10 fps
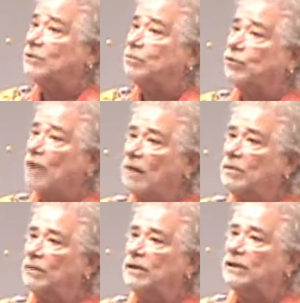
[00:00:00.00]
that's
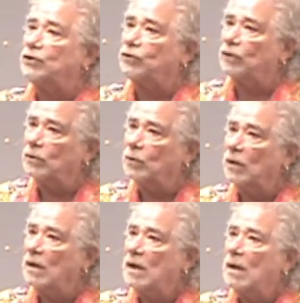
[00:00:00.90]
probably
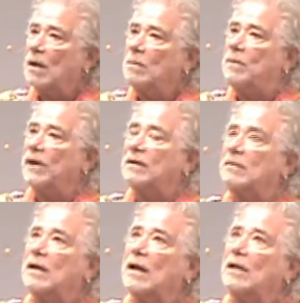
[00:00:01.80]
true. But